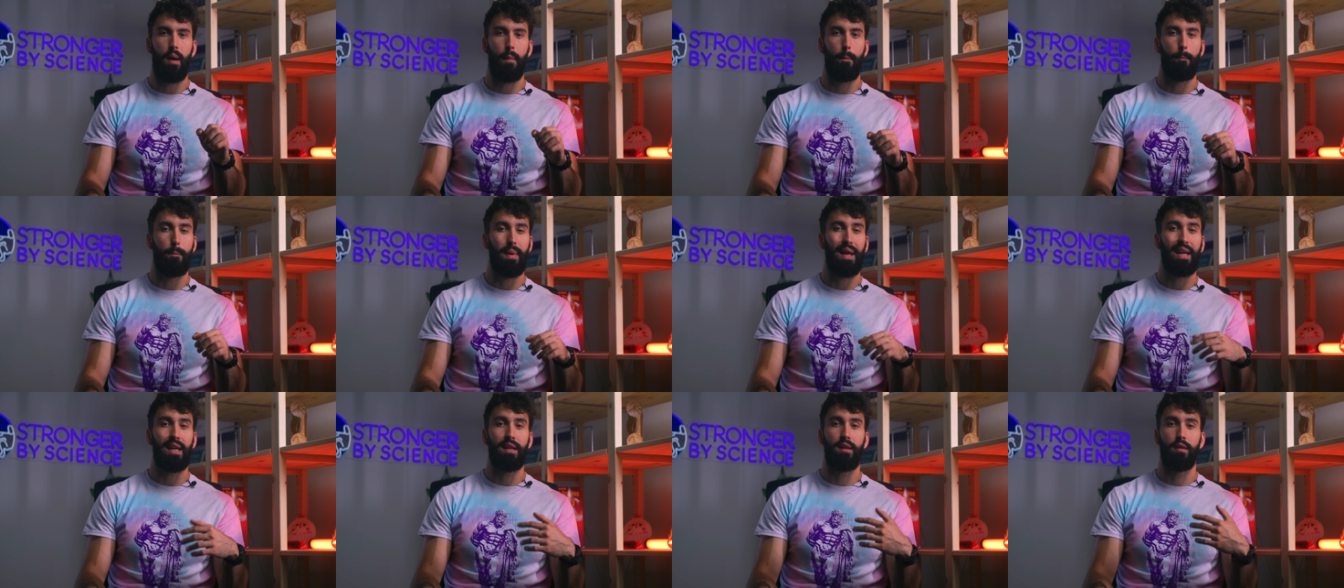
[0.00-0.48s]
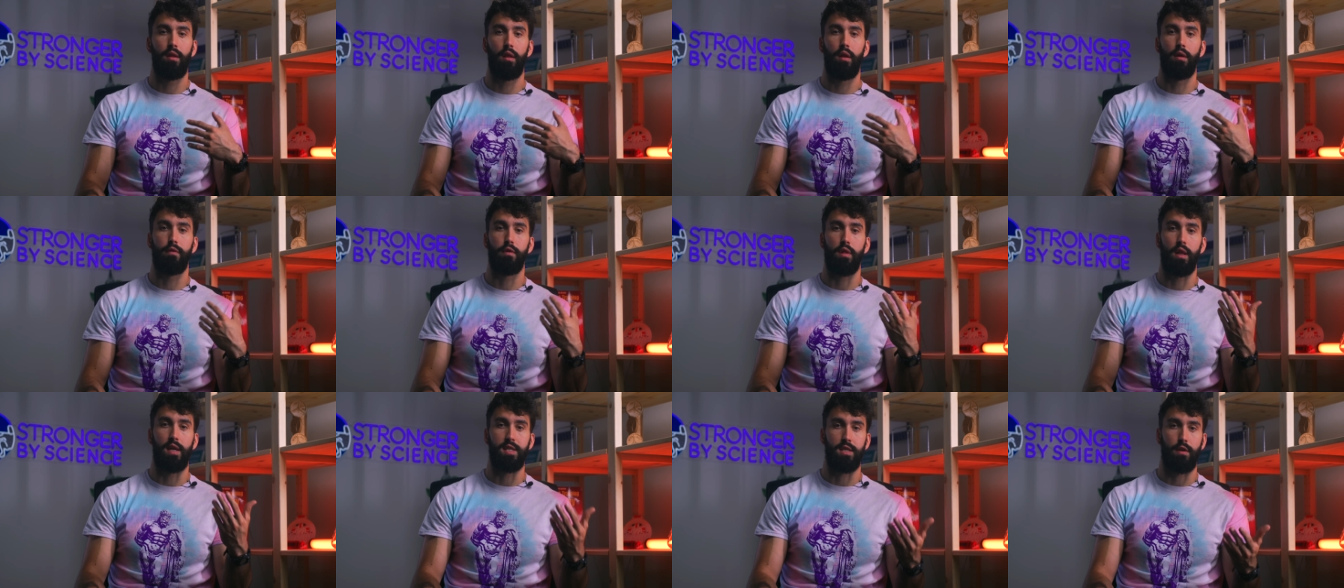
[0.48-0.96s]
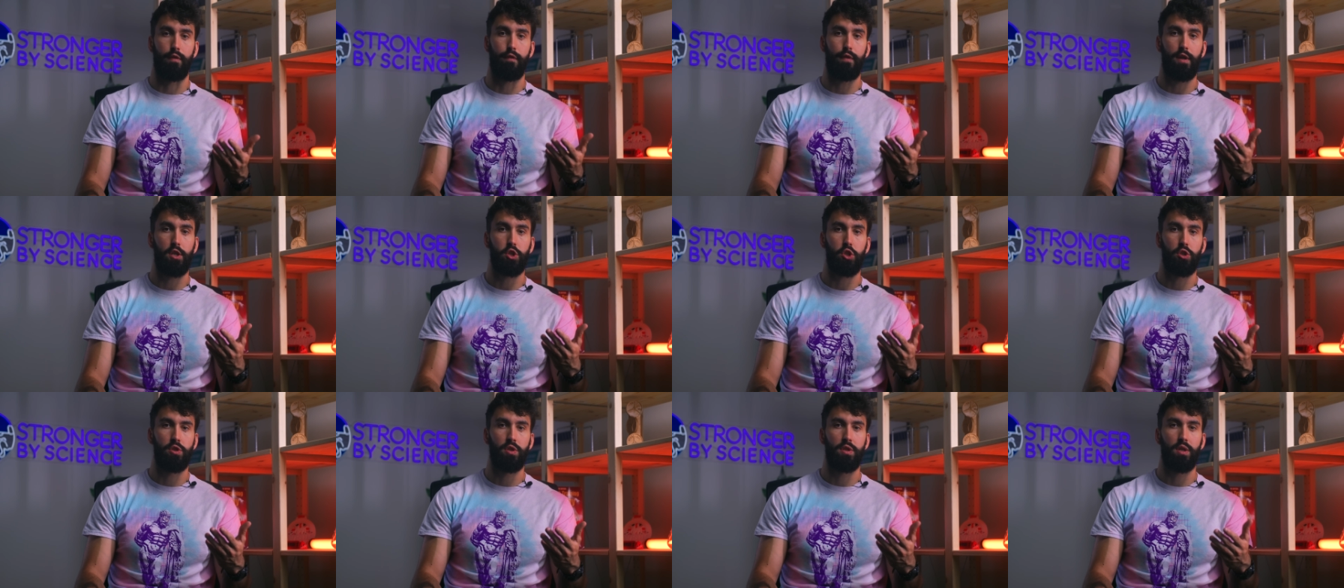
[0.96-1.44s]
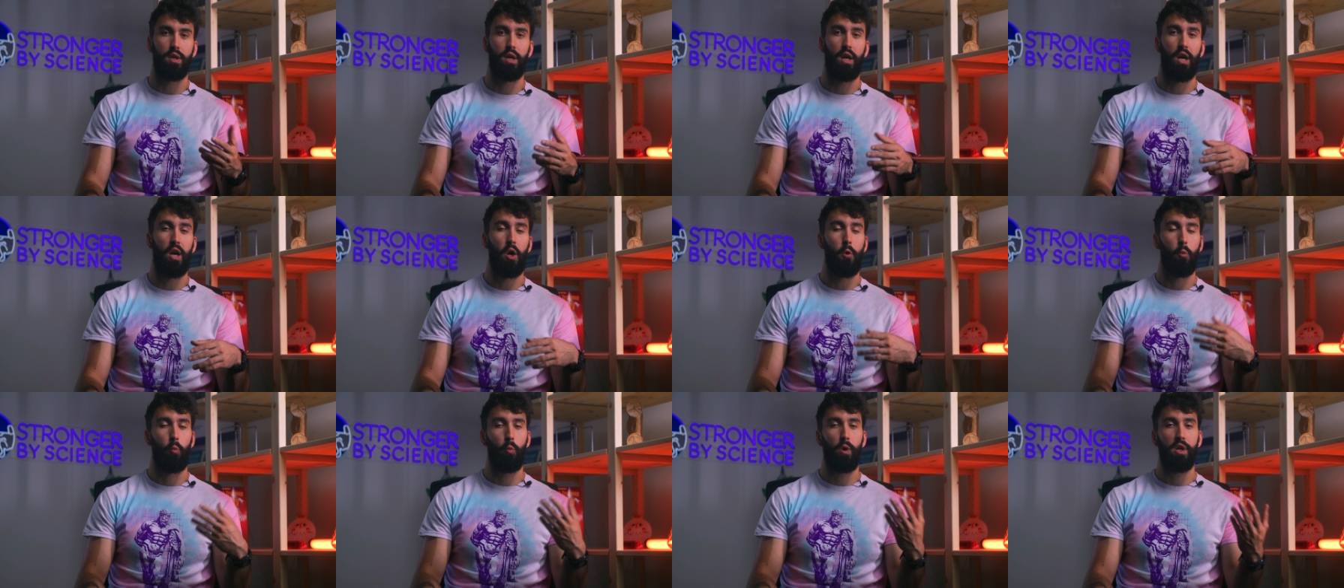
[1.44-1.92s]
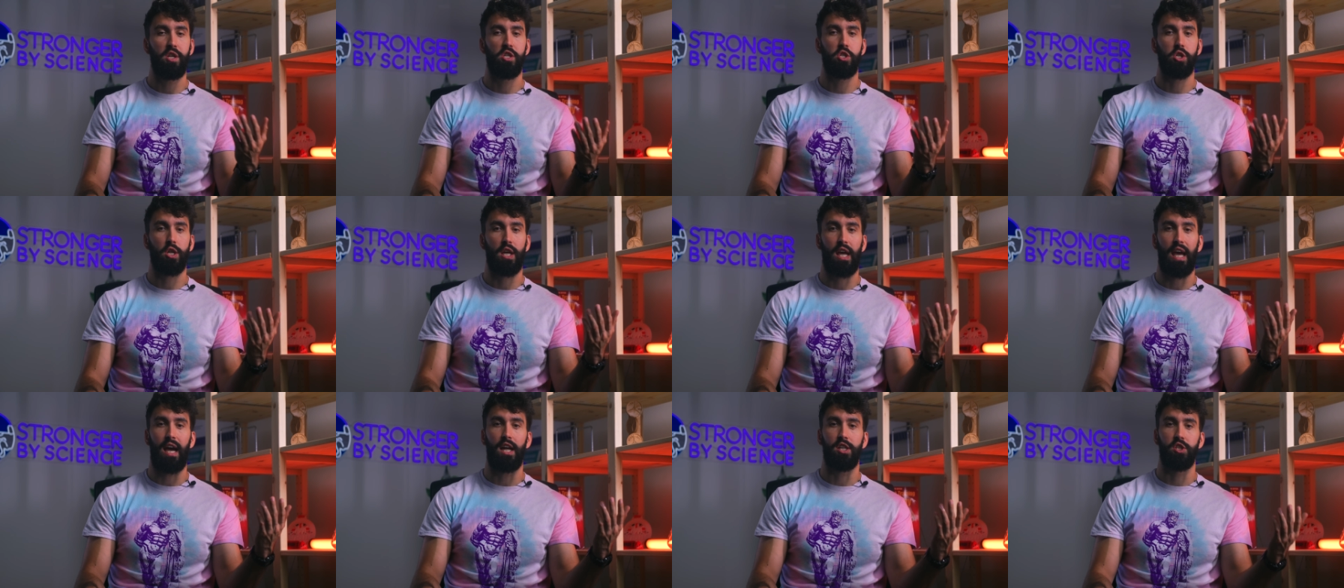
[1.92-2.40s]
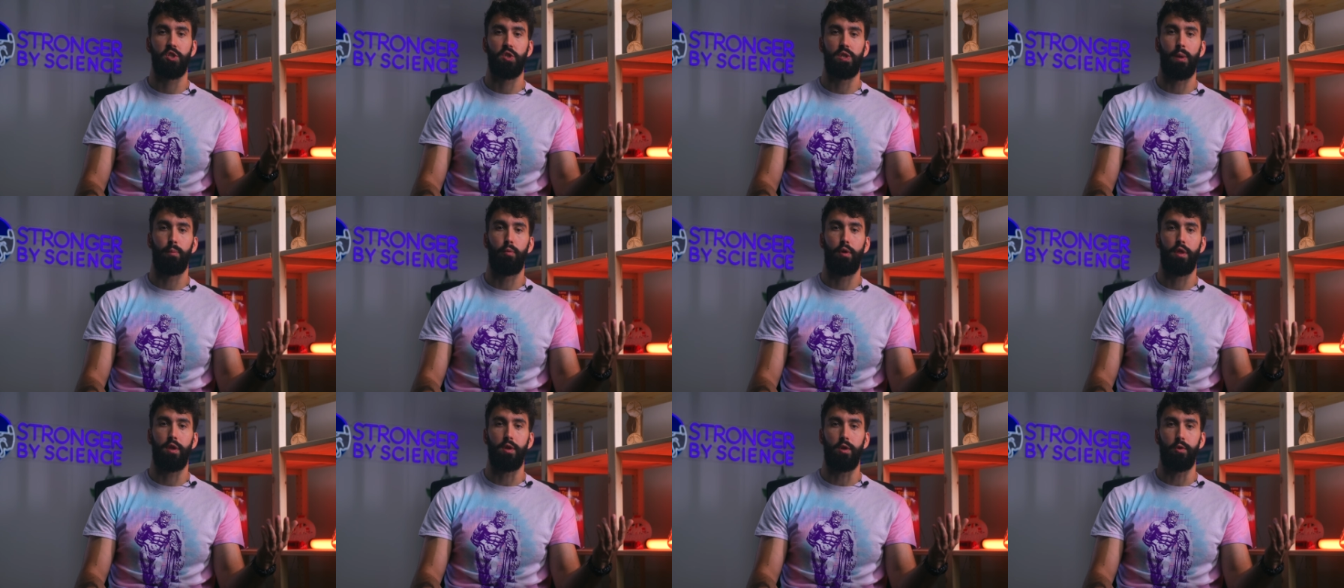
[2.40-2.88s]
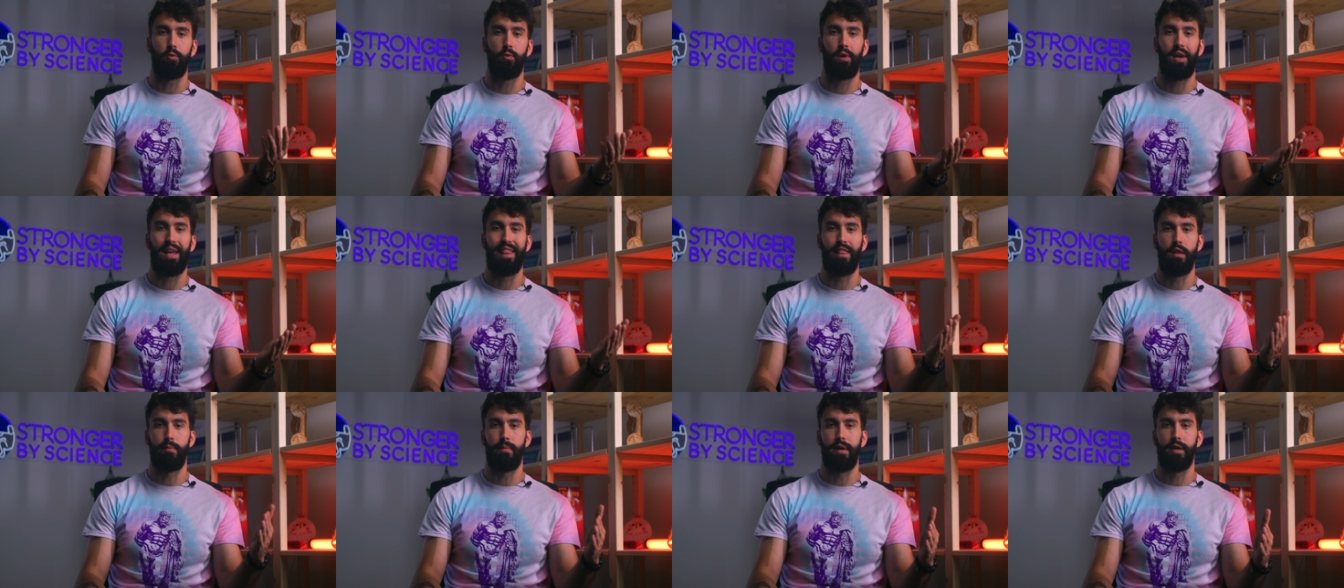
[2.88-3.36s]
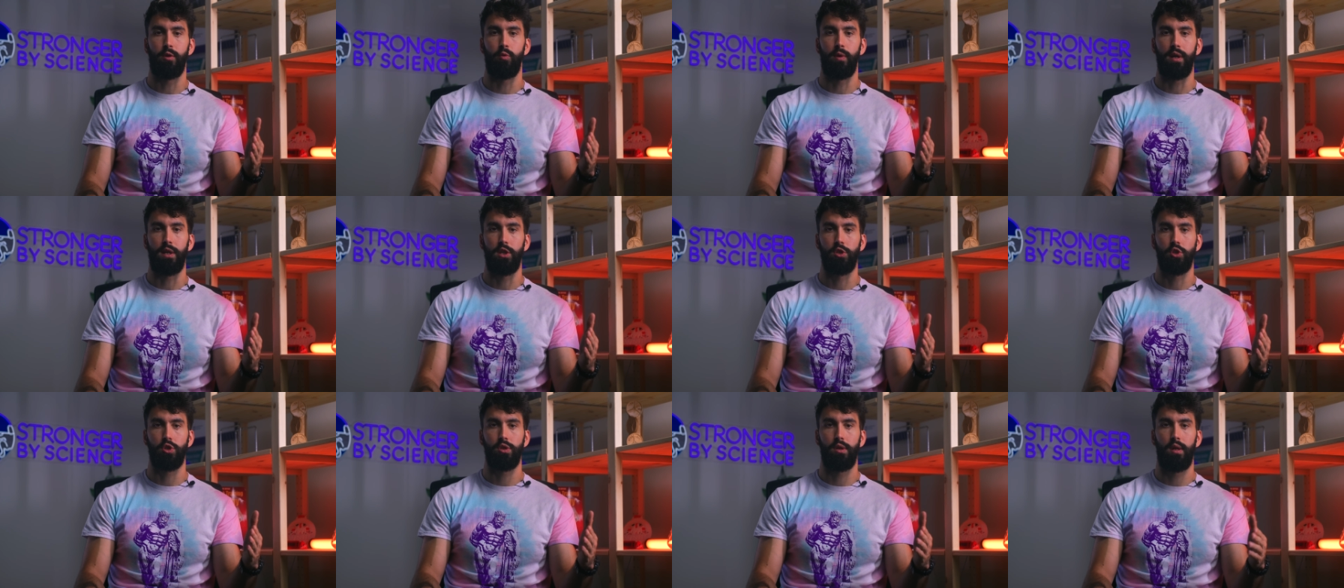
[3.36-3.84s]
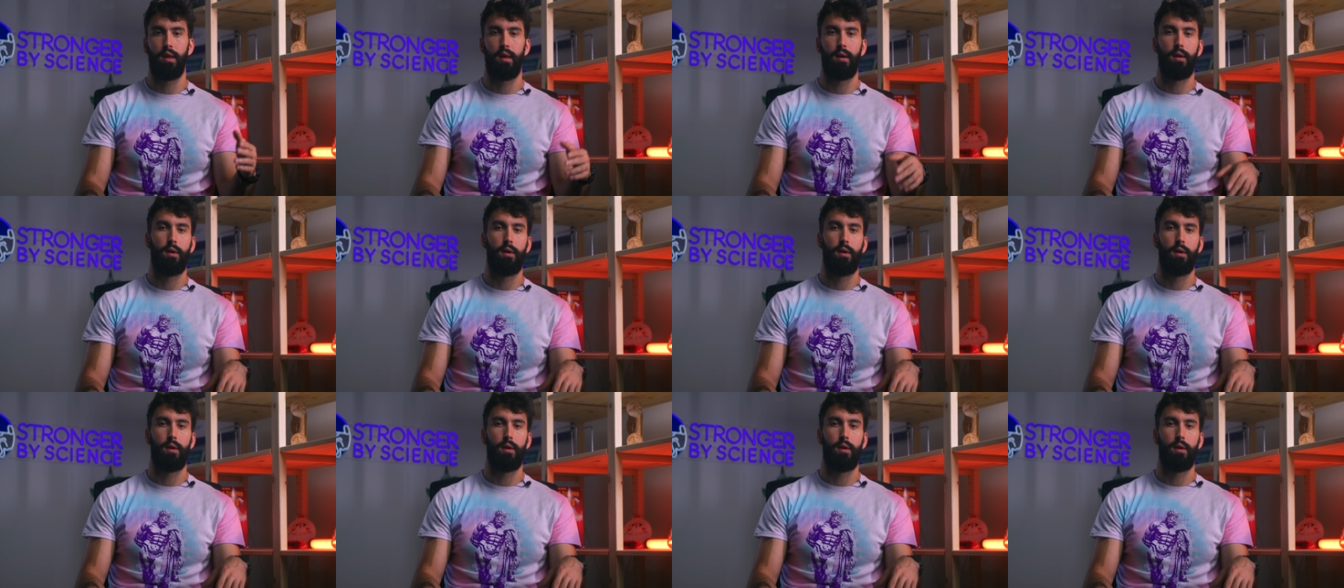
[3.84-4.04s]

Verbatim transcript: making the lift less efficient, which catches up with you in the mid-range.